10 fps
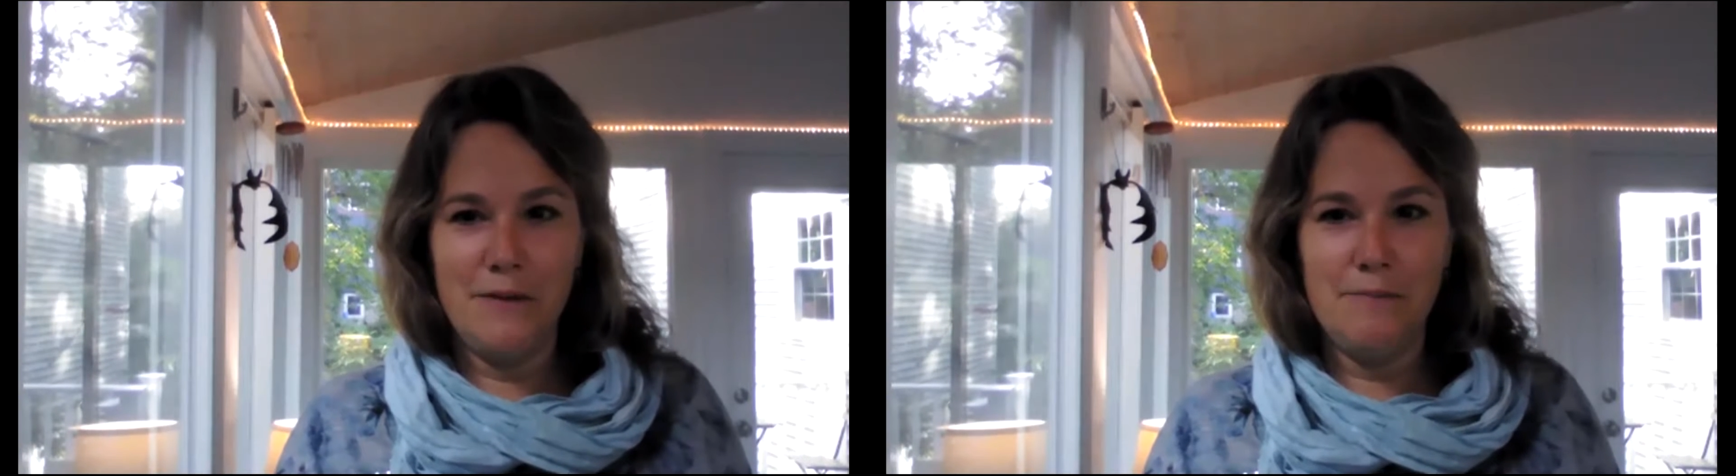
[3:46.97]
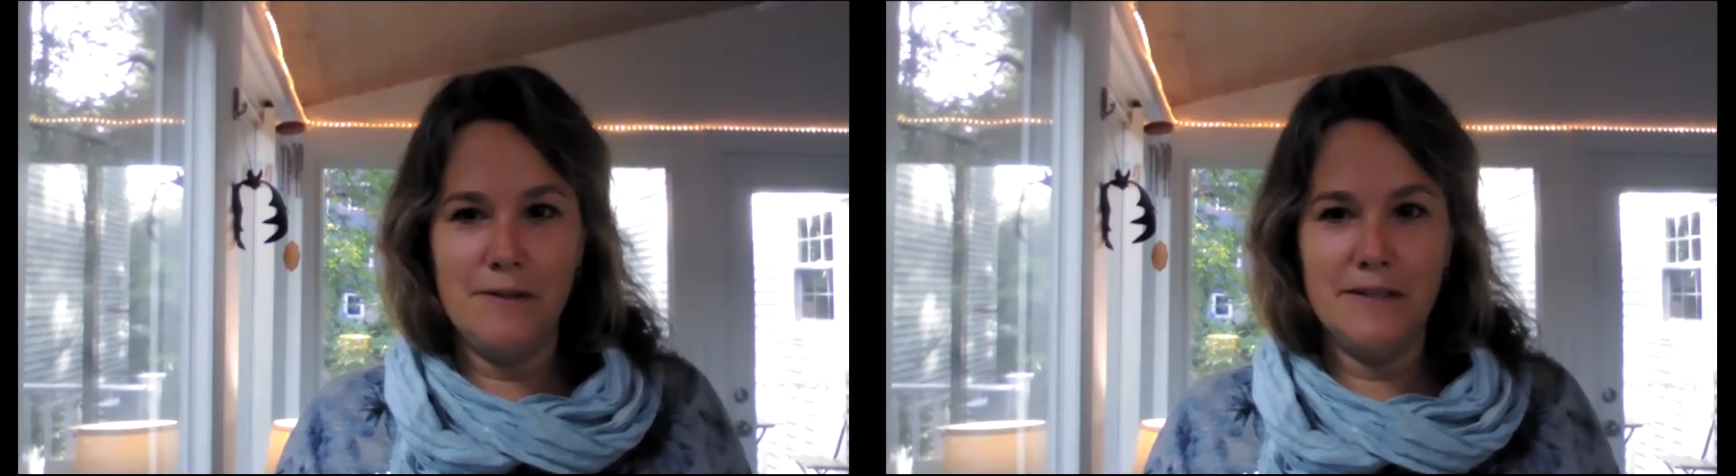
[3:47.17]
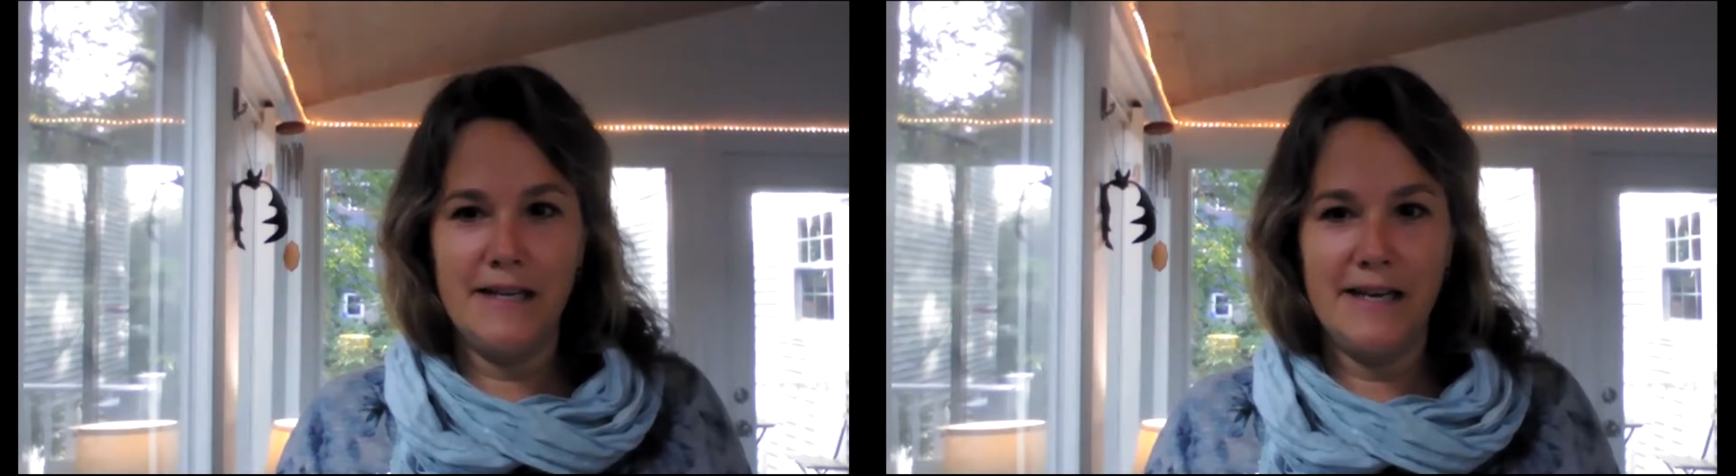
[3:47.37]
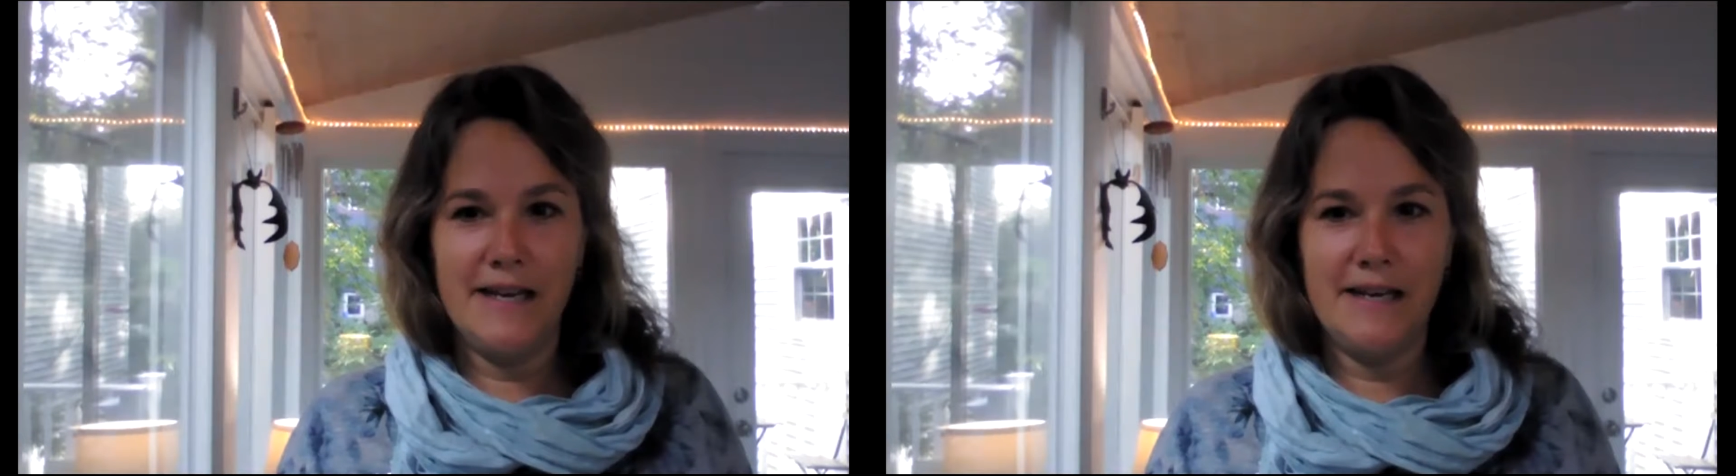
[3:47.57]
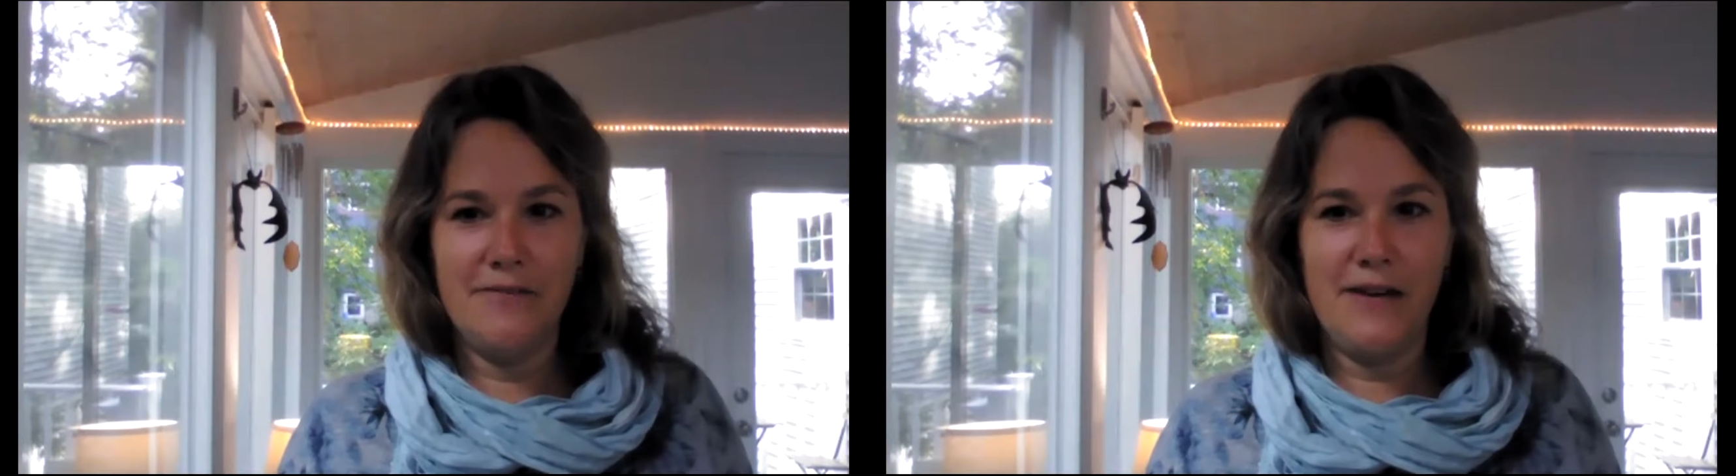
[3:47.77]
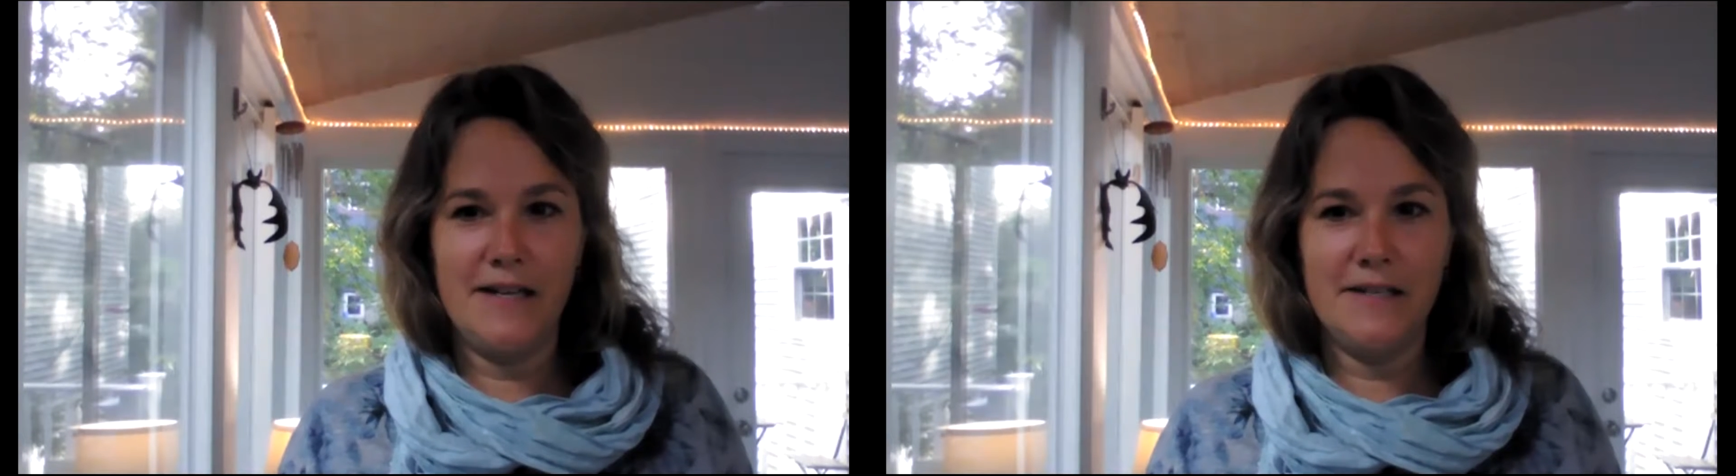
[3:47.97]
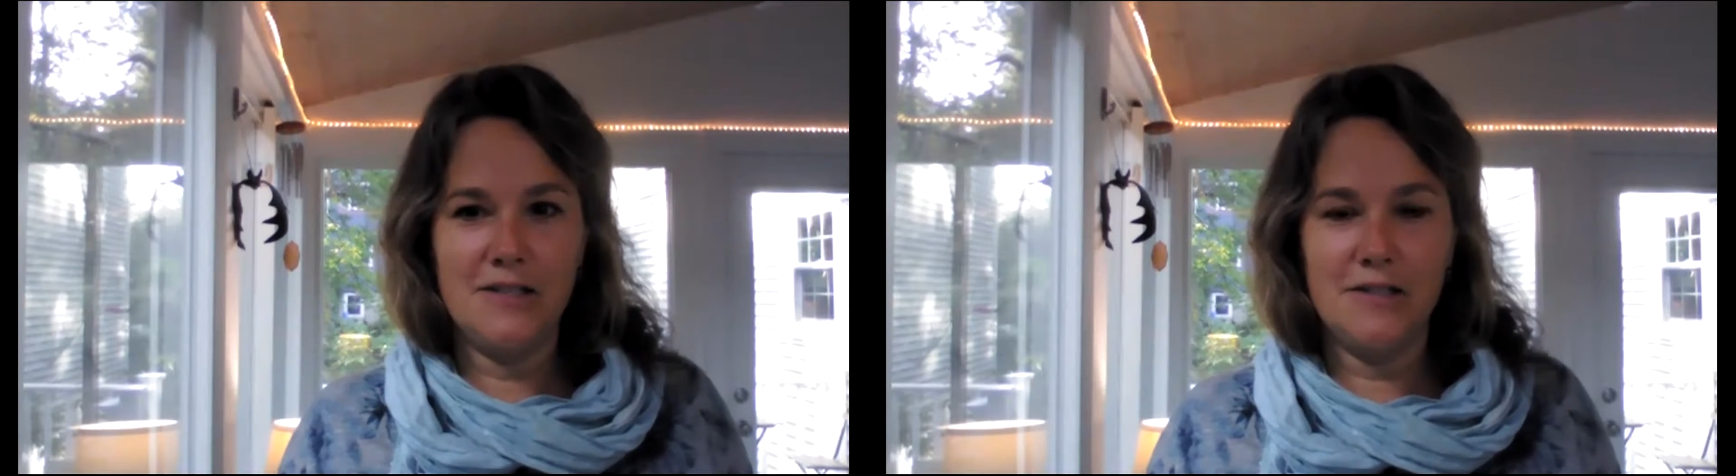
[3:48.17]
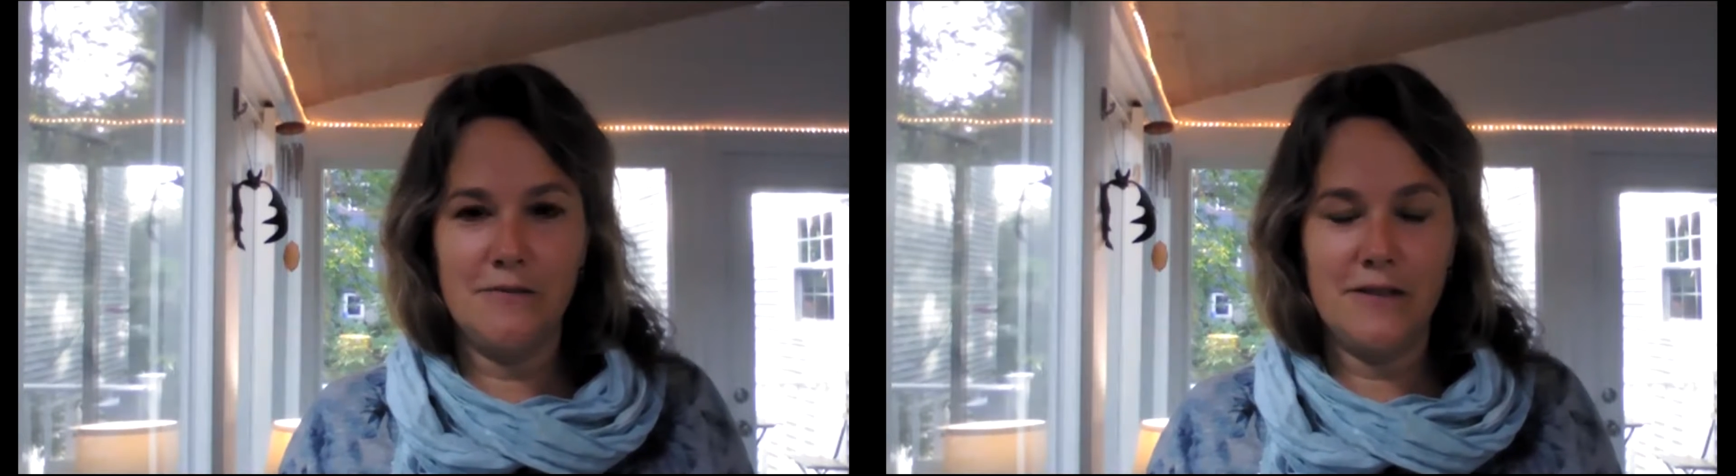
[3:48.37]
people taking
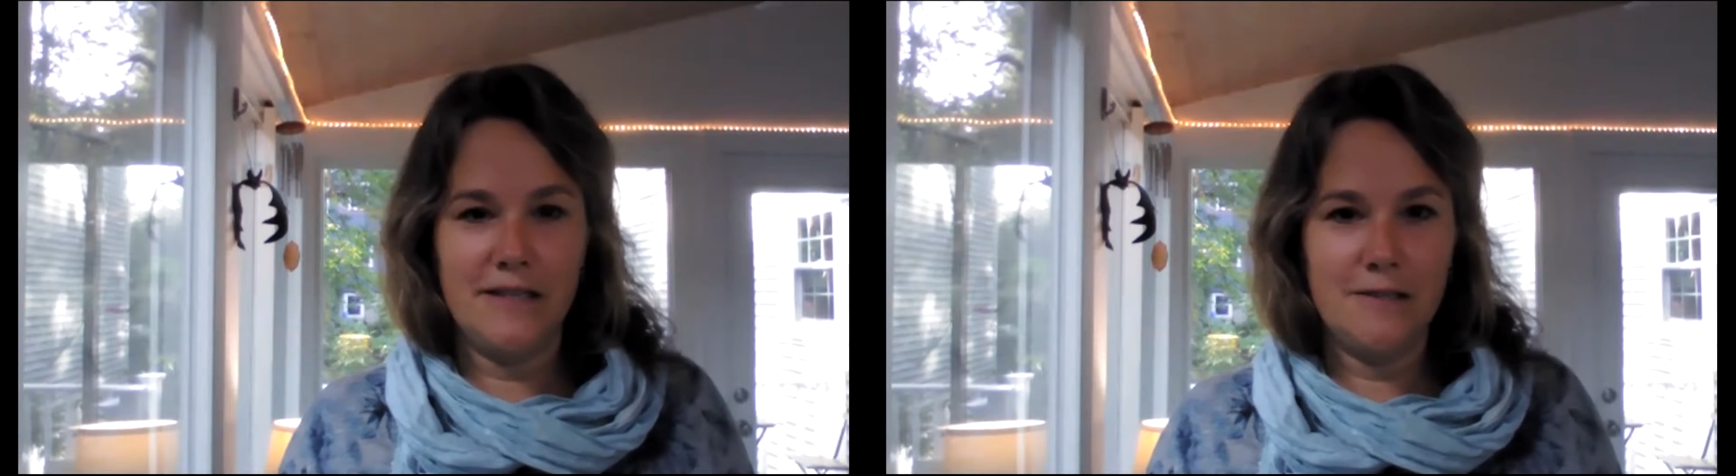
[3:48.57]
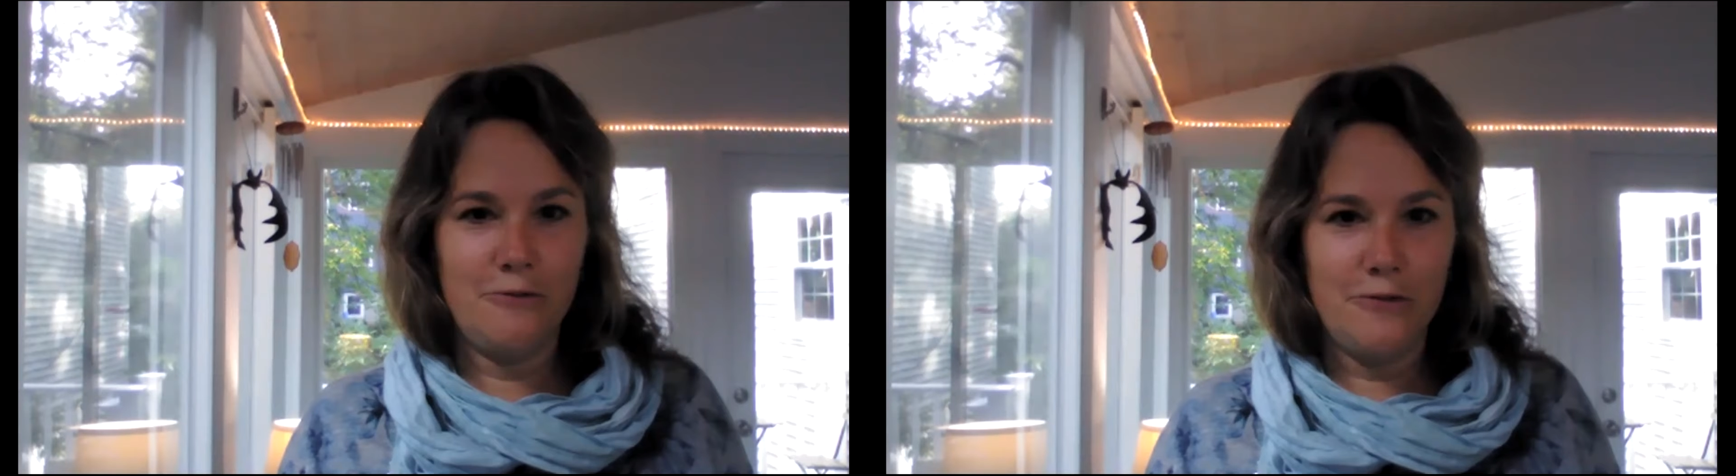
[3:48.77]
advantage of these